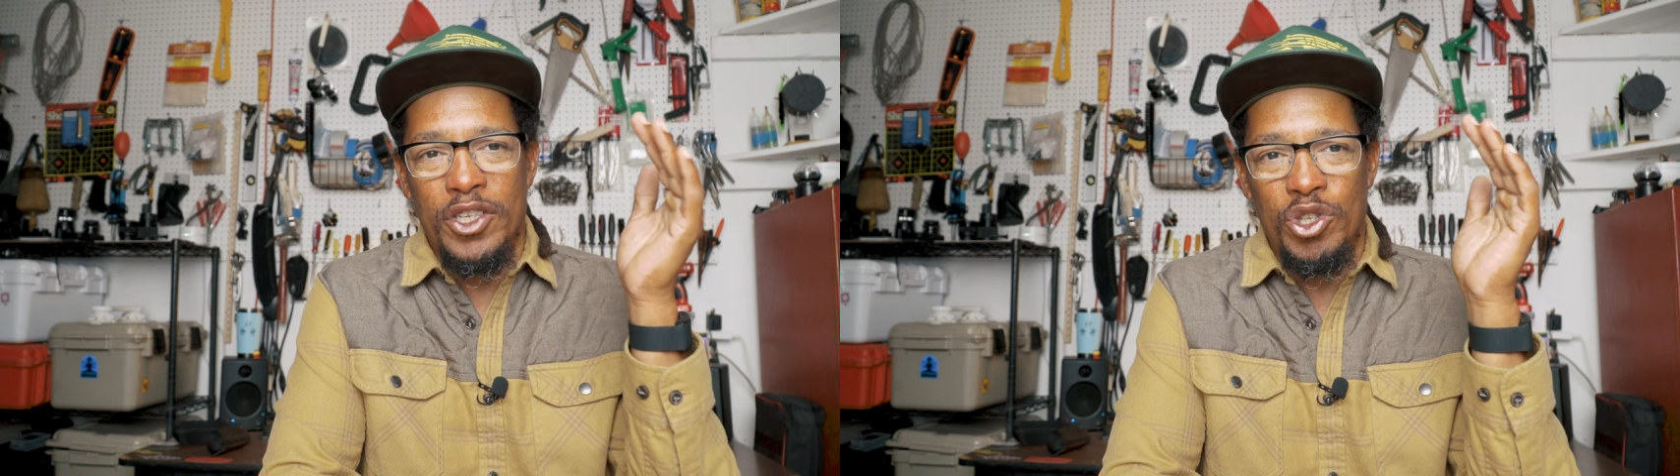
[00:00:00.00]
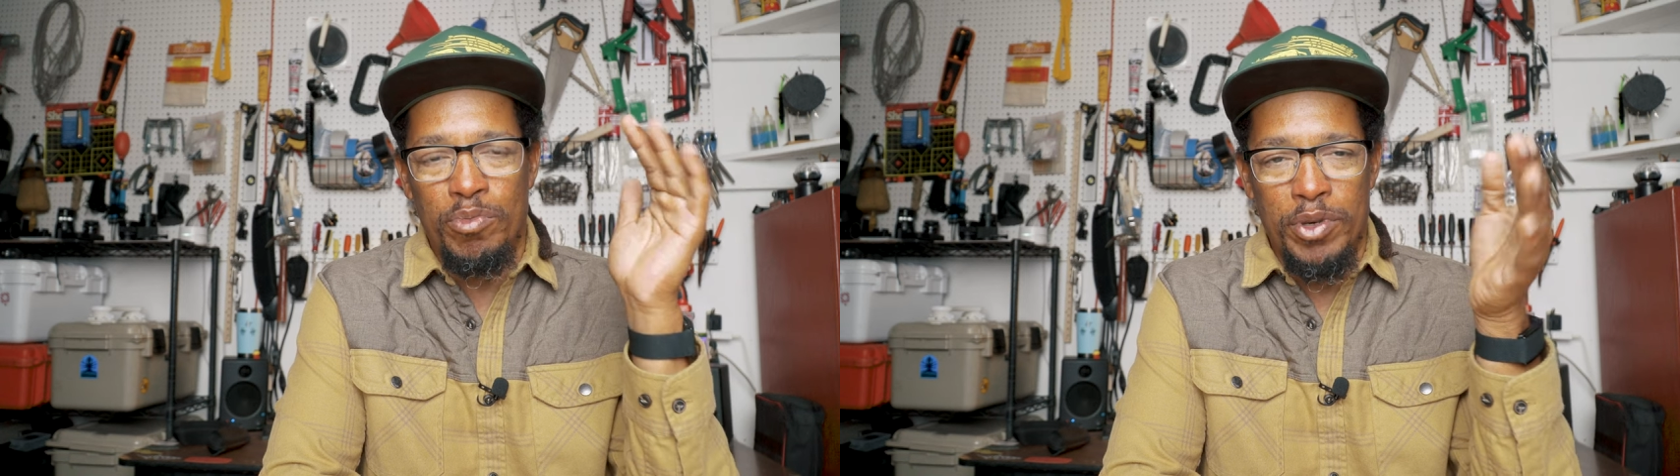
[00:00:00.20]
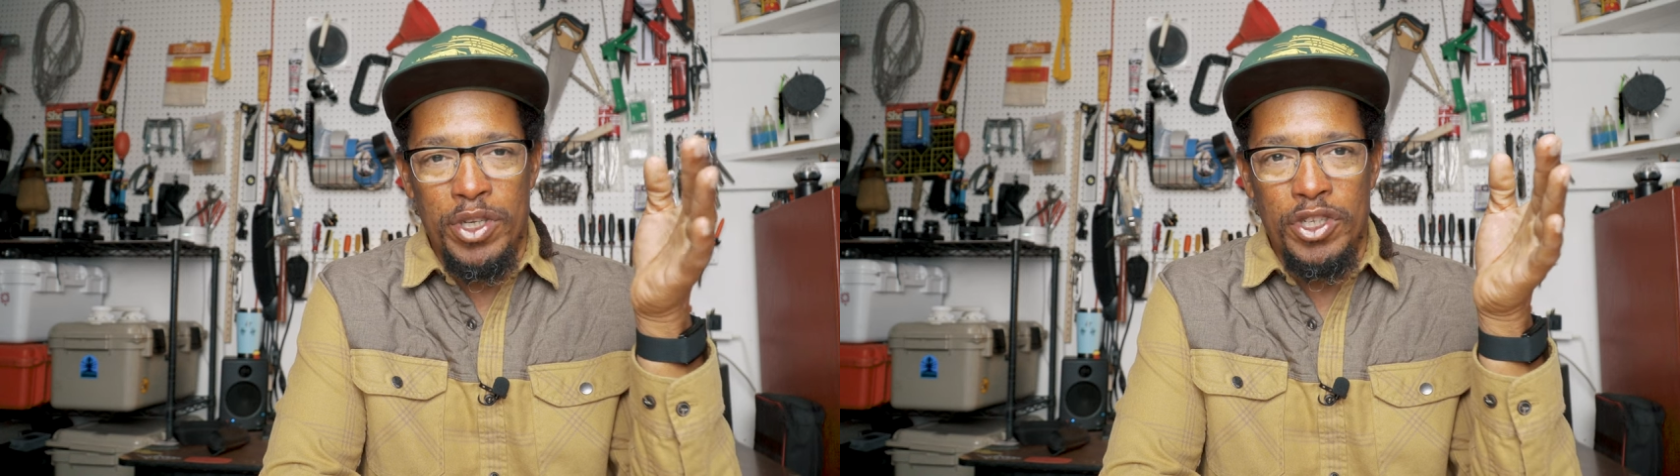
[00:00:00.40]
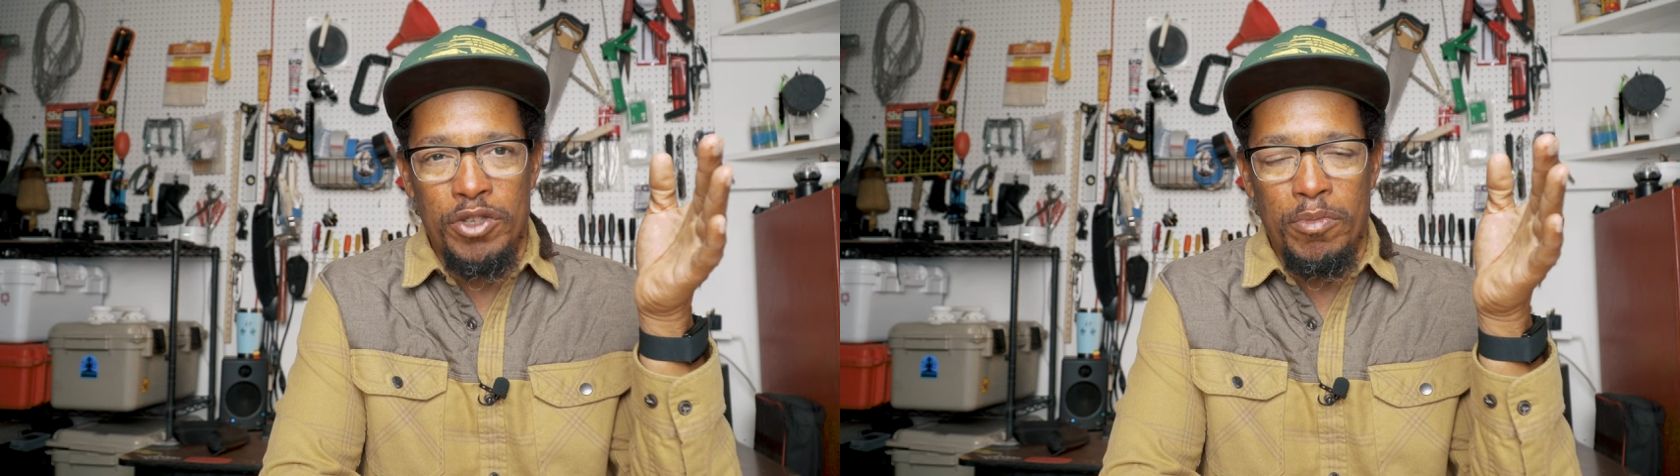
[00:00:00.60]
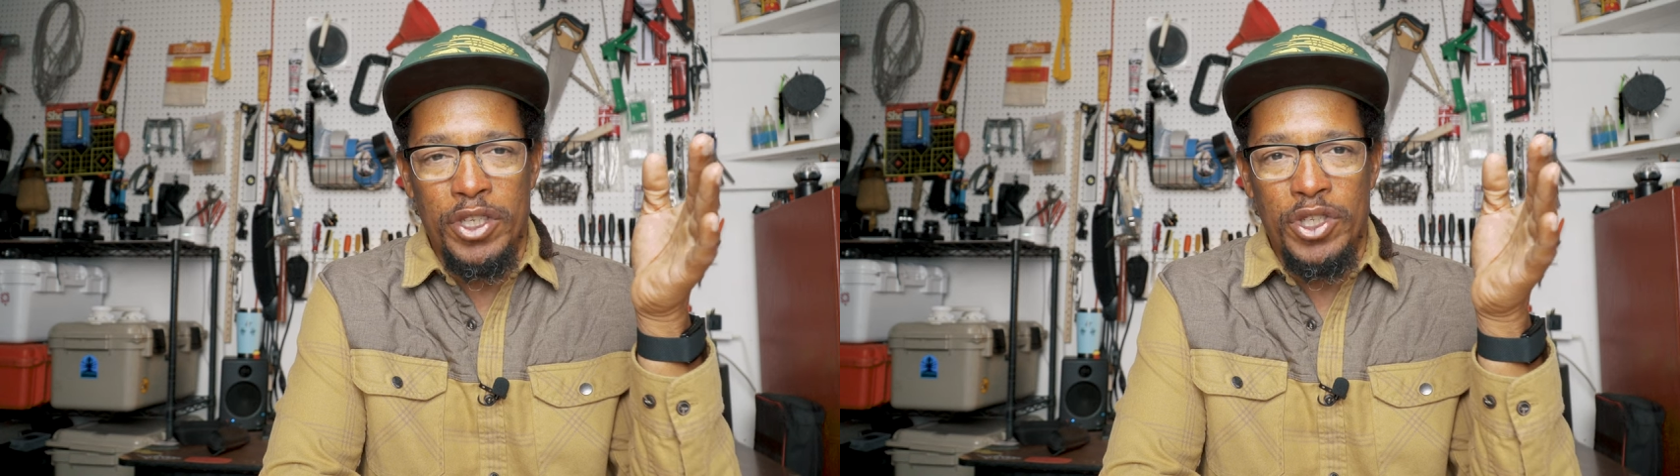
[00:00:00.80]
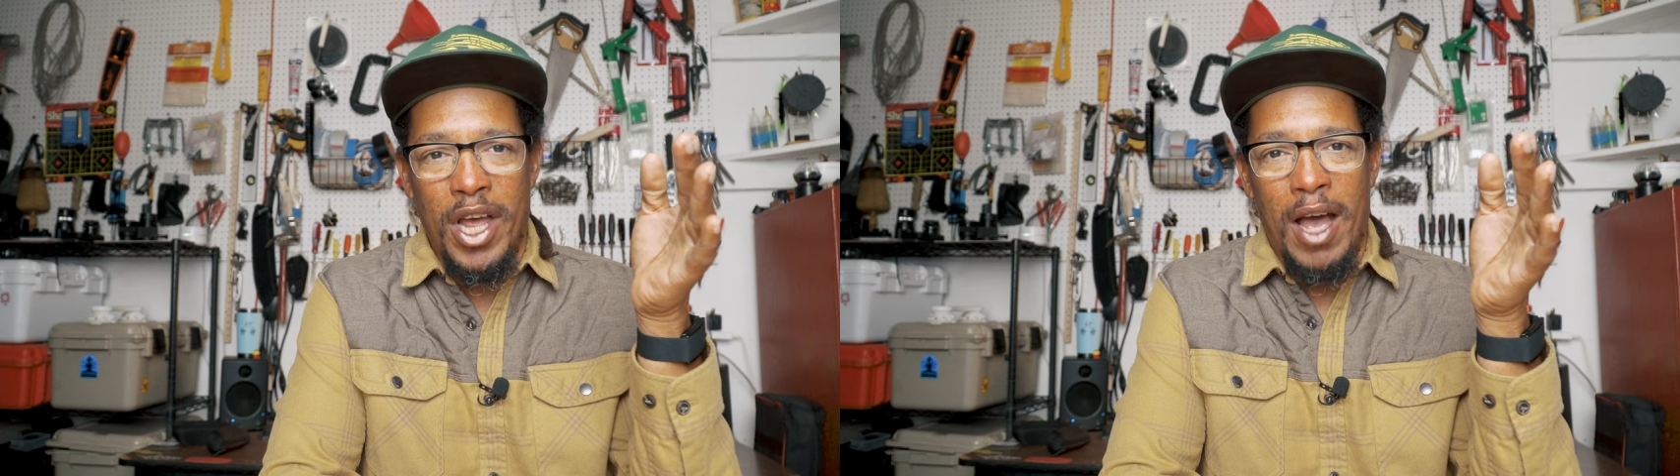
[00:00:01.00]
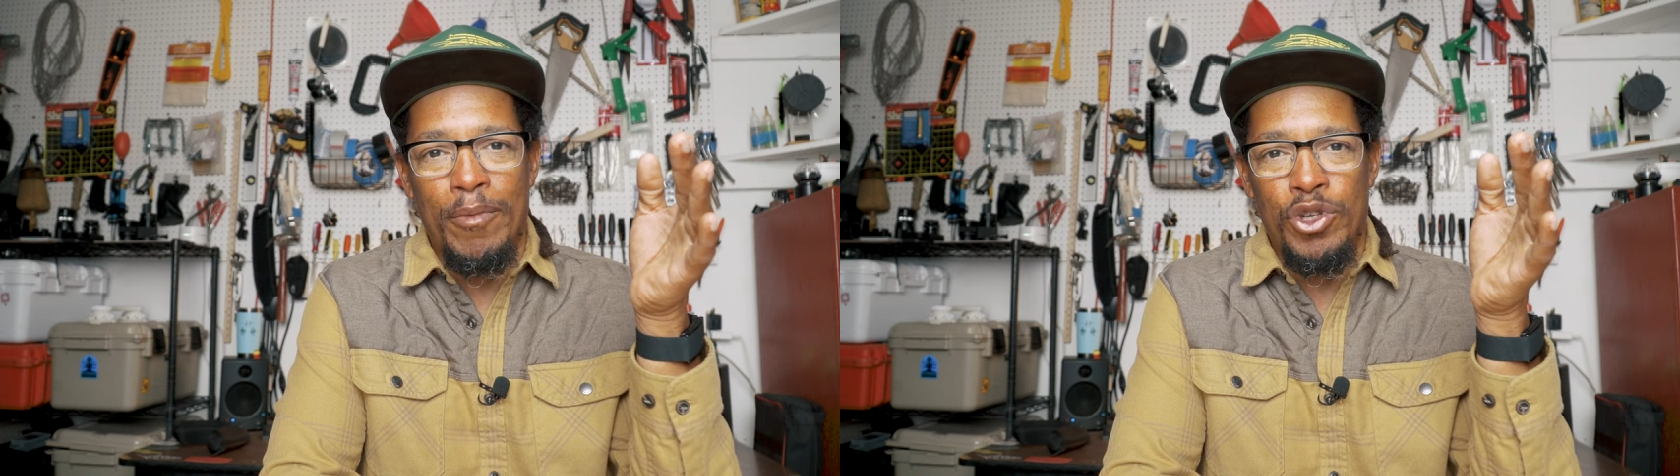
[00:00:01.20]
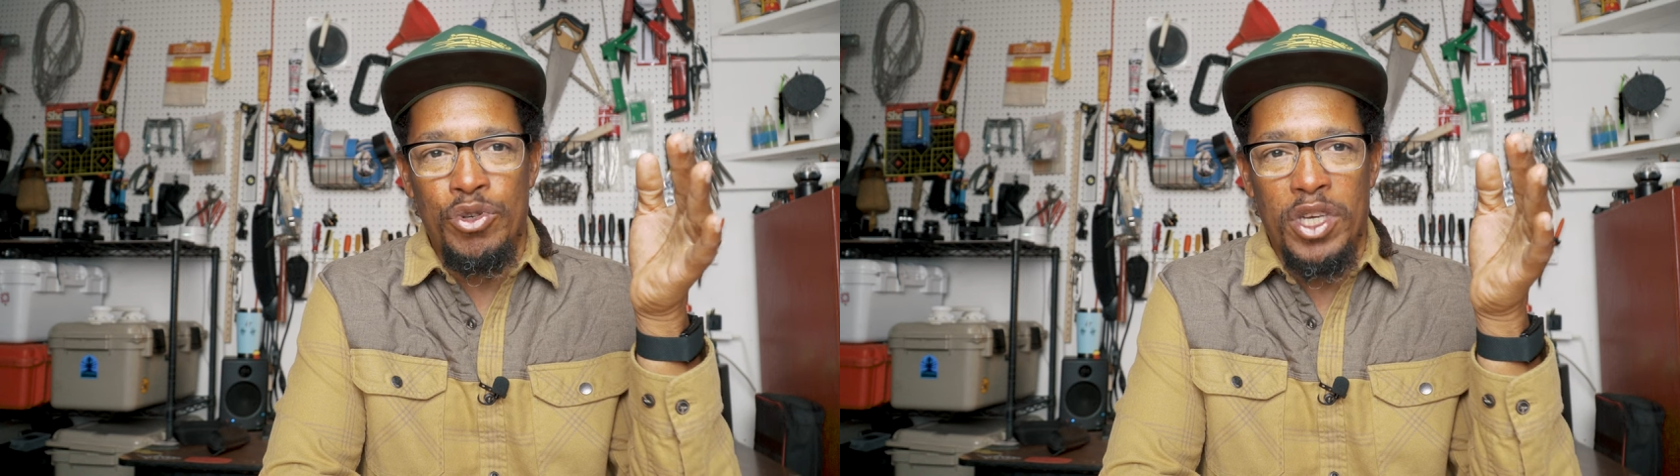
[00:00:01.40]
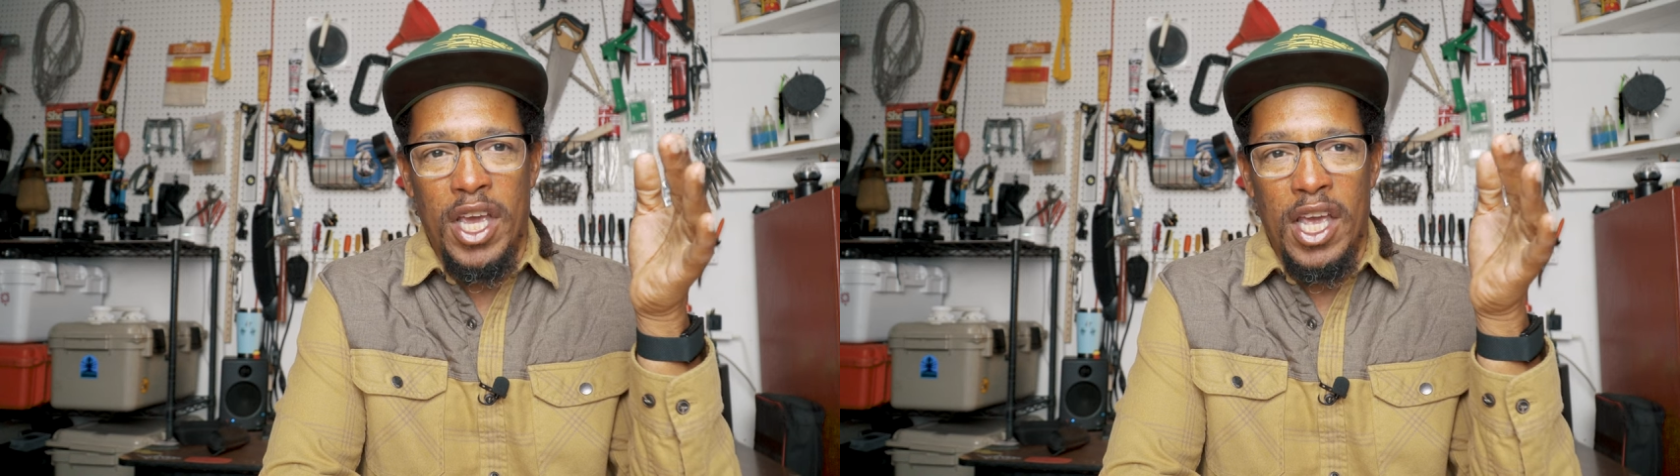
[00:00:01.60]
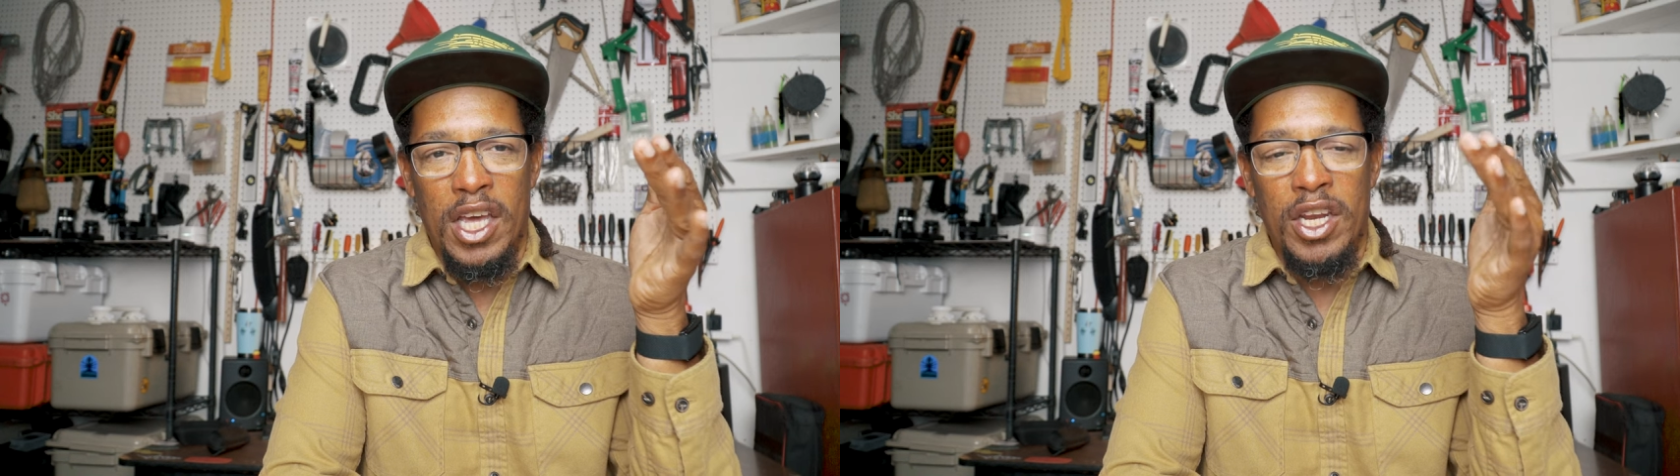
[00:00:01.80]
spend as much time as you
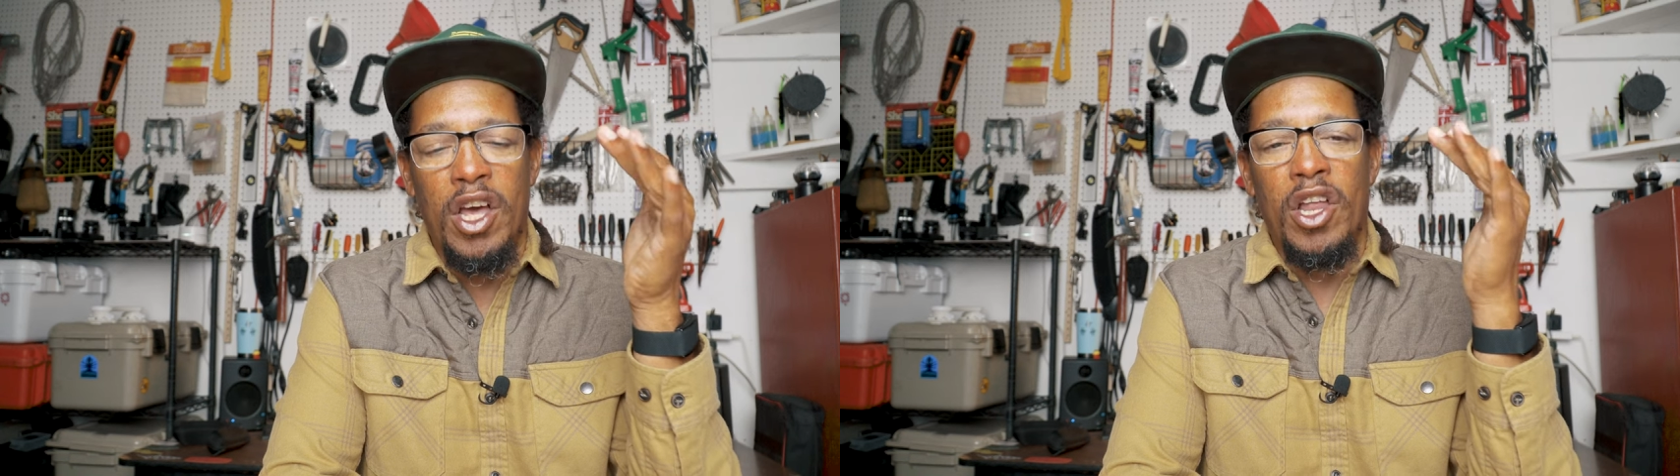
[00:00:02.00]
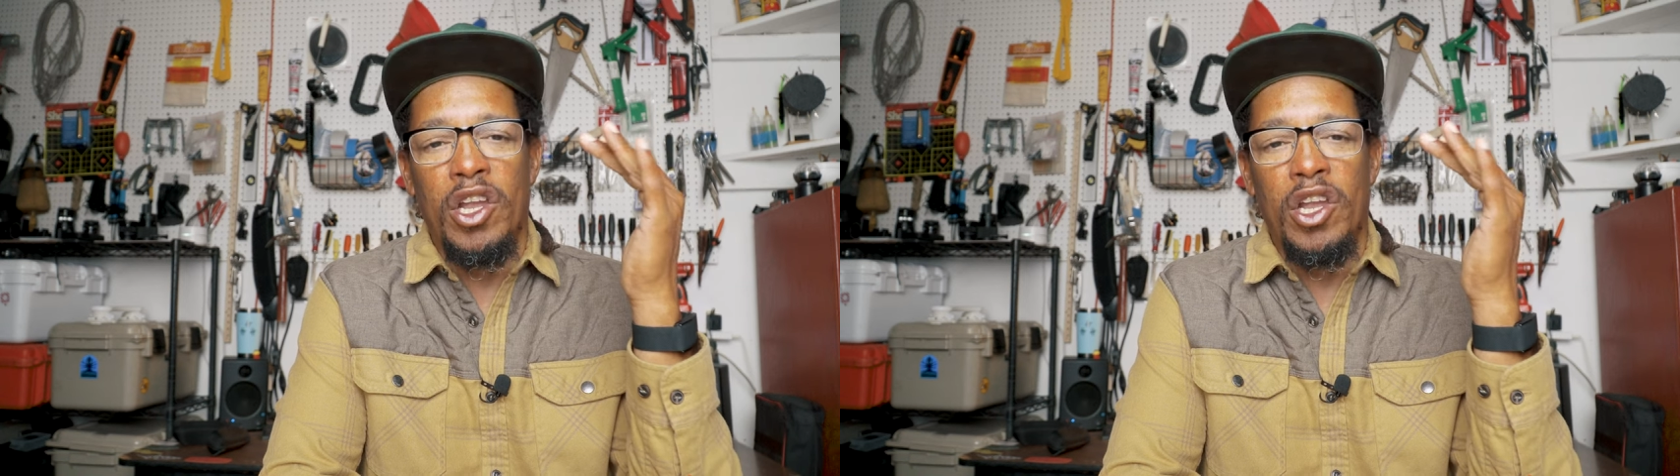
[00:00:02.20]
can